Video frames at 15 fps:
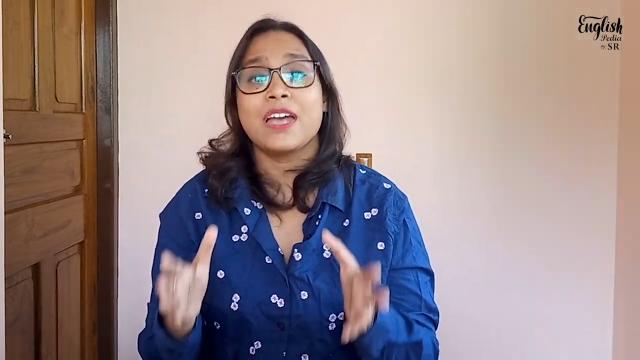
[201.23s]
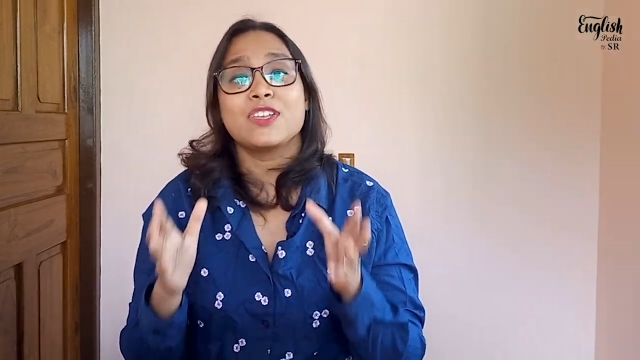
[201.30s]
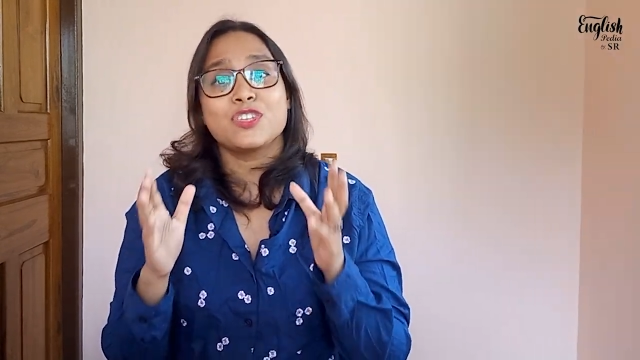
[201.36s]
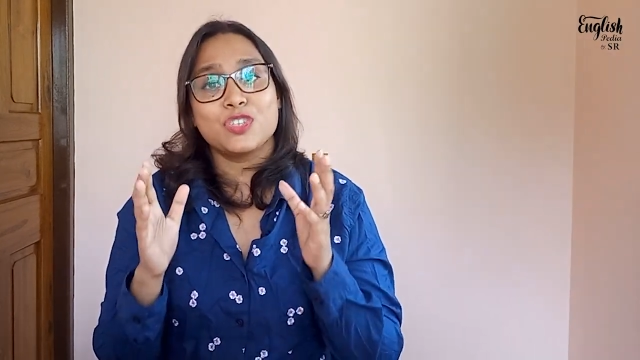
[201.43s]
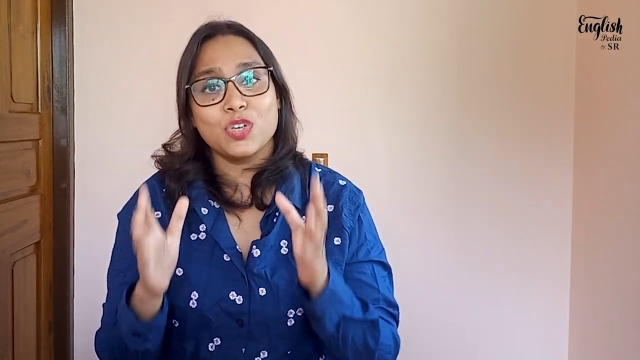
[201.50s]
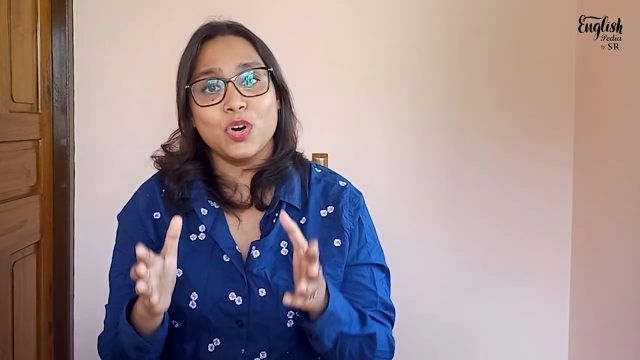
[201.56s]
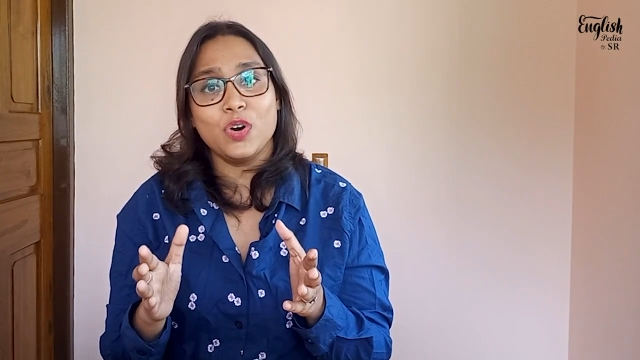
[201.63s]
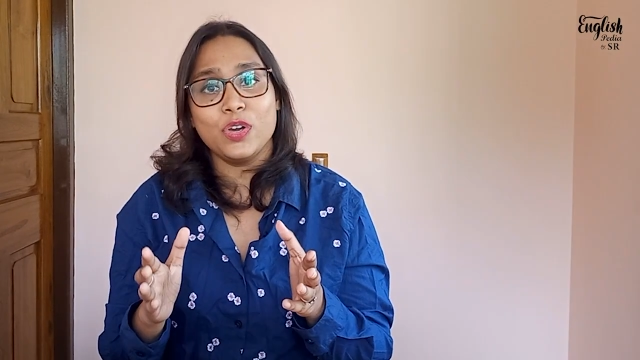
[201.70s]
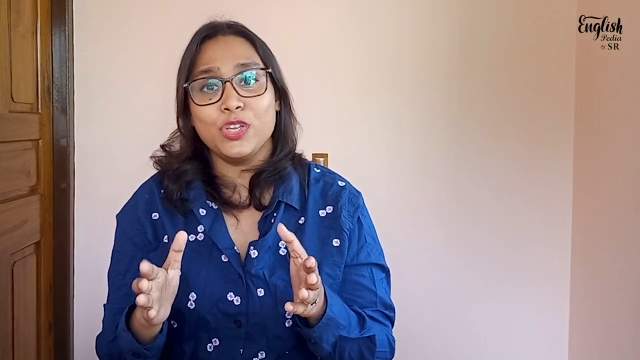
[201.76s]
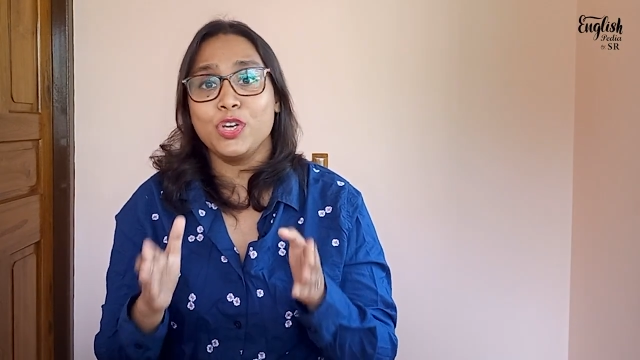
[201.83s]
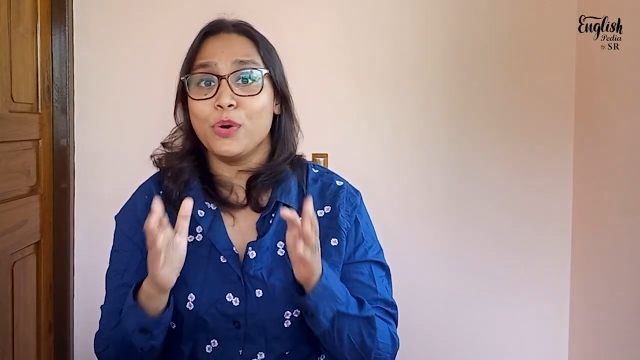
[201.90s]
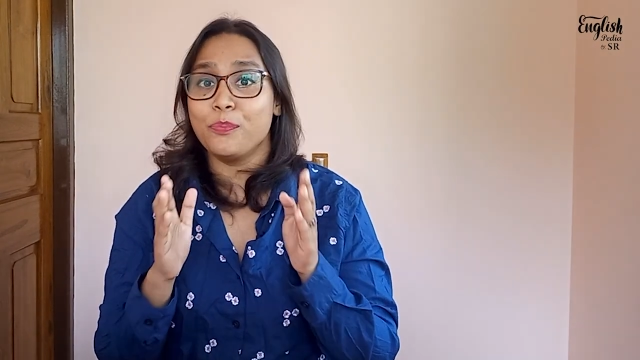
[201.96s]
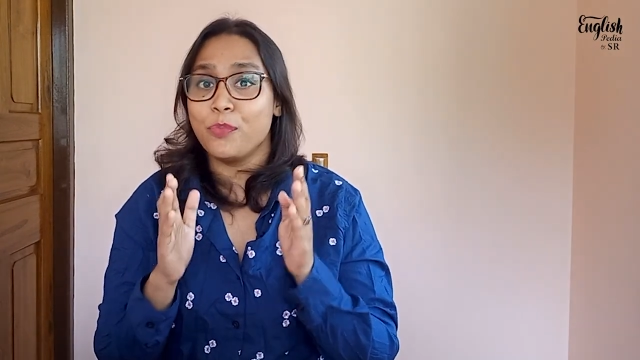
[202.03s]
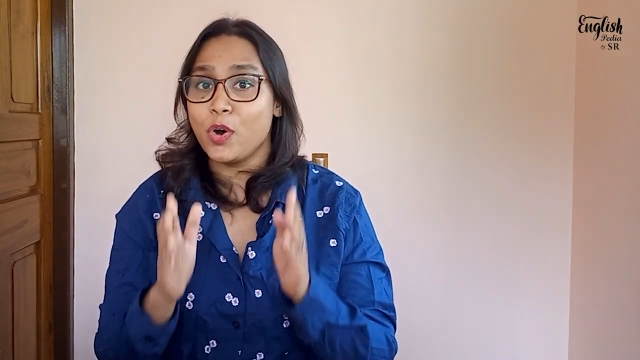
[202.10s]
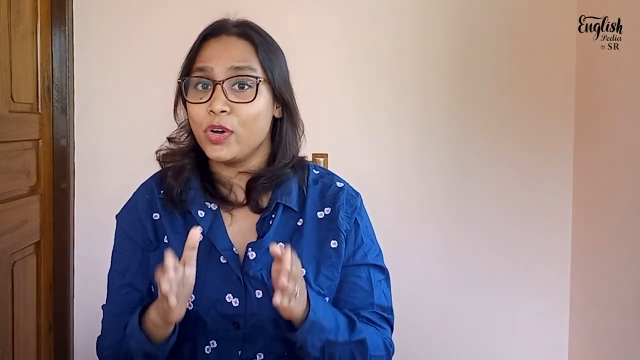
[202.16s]
So
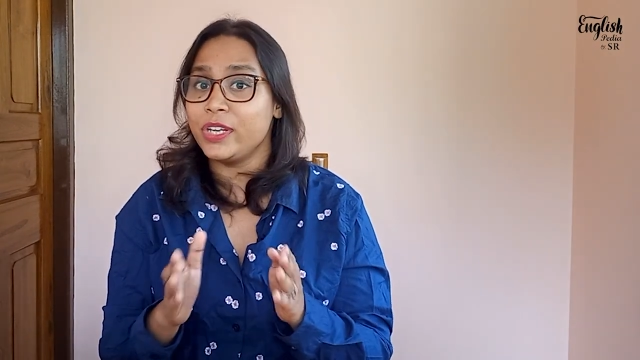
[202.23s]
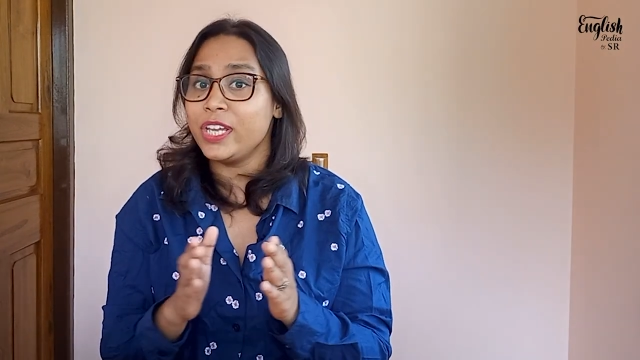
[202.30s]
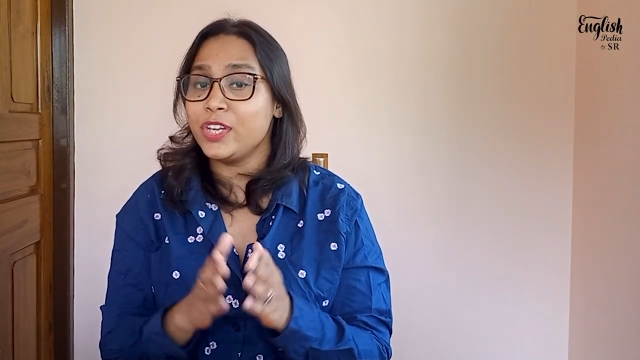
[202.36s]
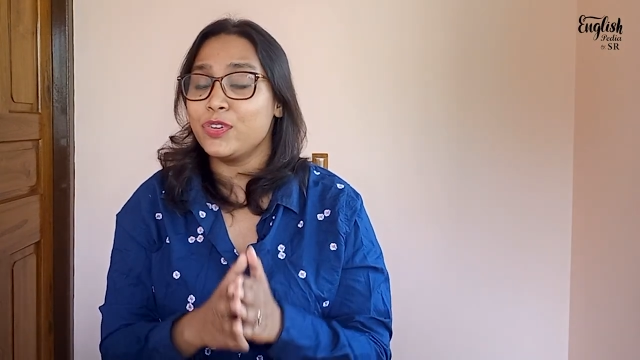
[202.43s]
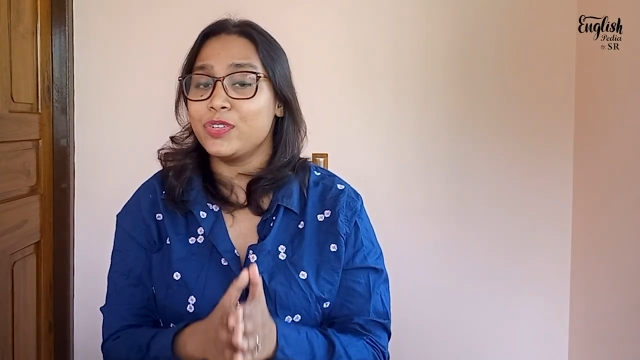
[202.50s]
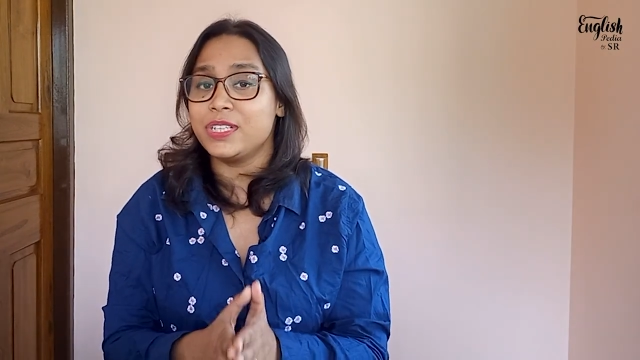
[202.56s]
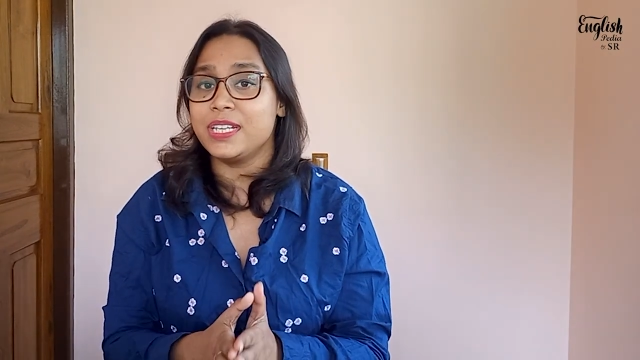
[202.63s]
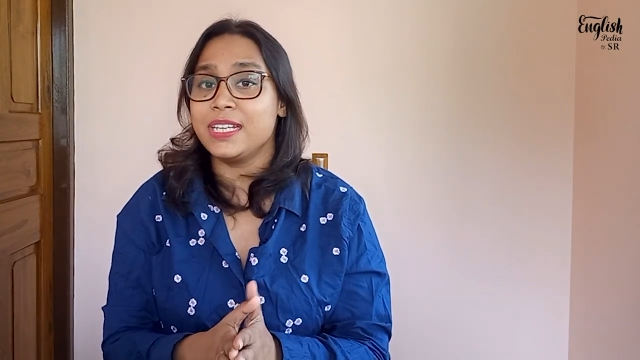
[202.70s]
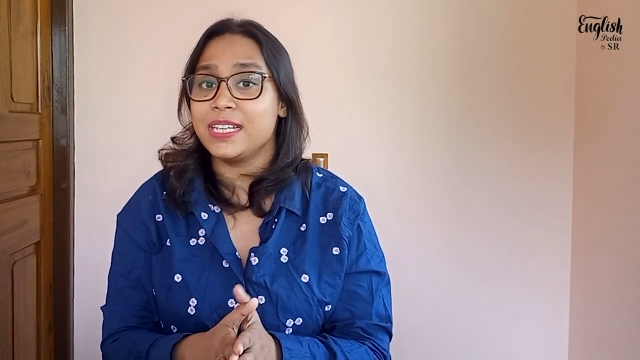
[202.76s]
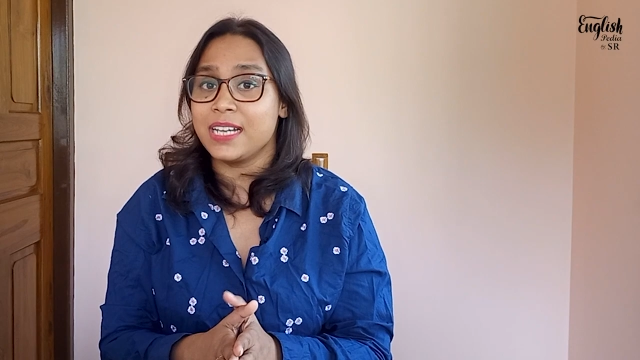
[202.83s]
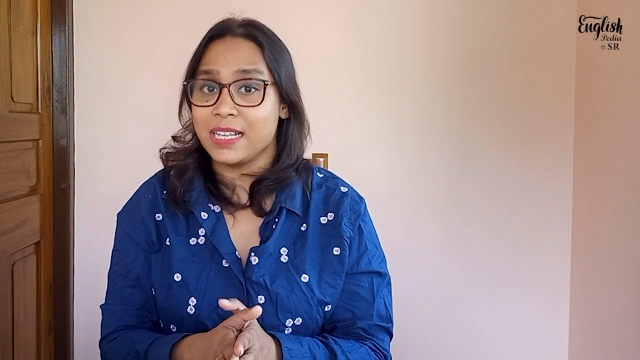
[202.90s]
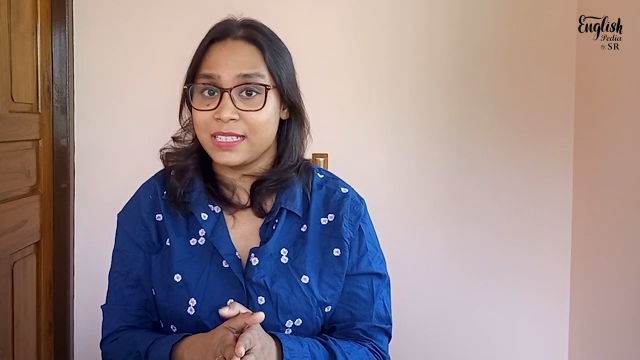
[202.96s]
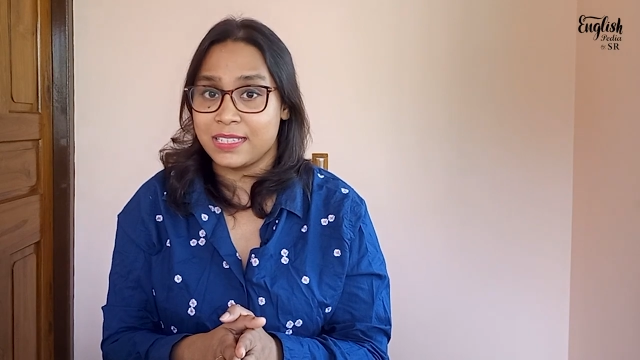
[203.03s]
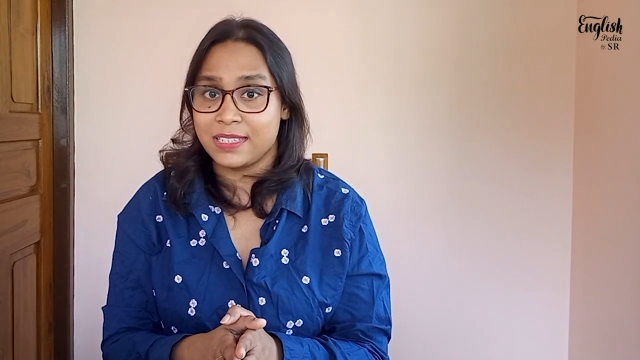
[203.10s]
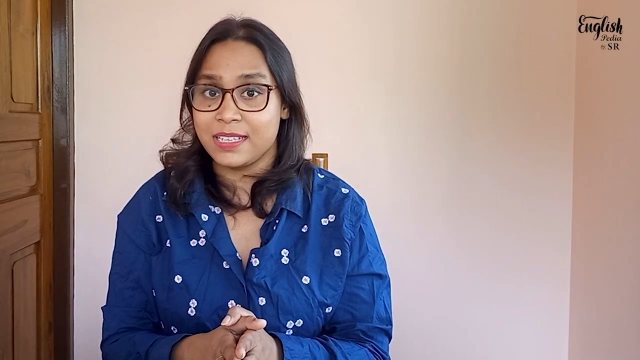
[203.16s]
your morning routine
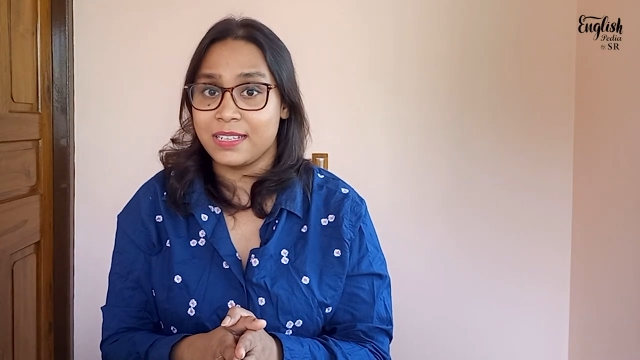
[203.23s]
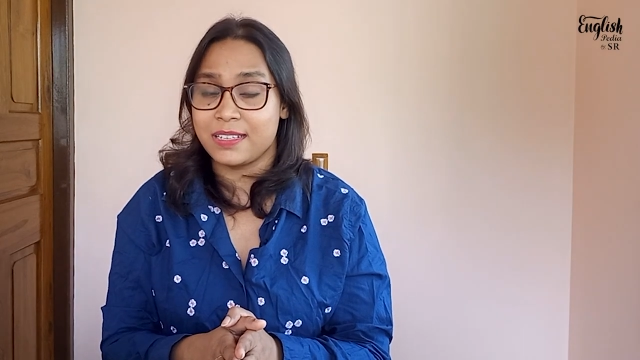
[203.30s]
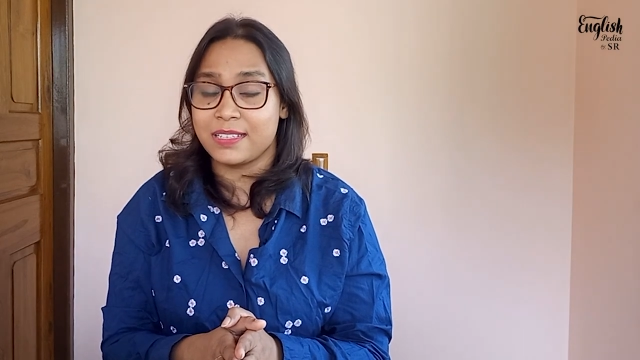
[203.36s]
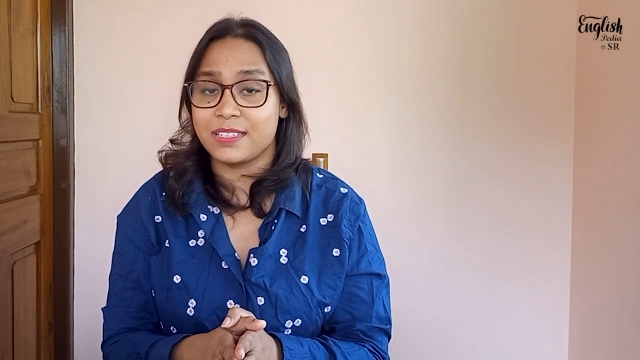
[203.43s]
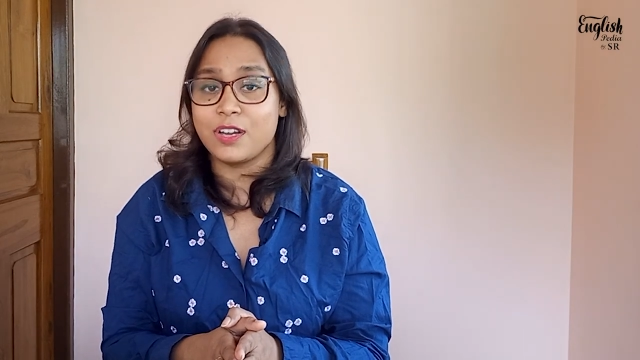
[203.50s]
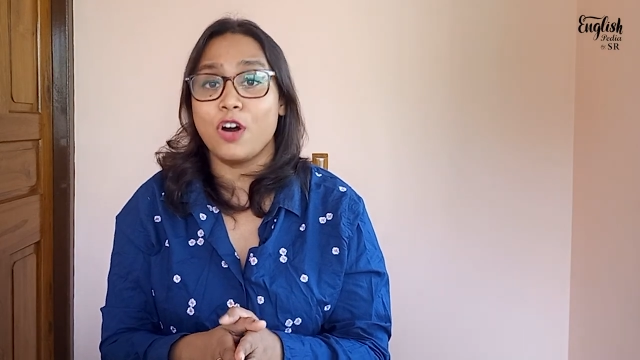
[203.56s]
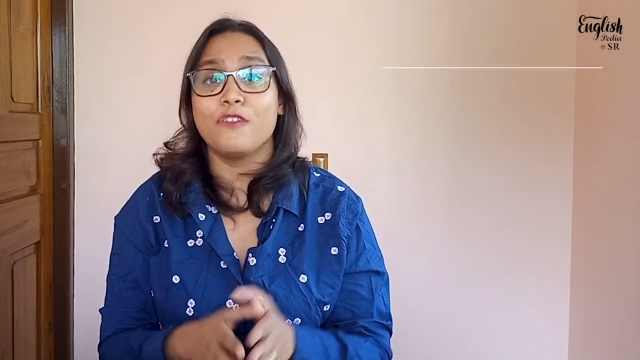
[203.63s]
consists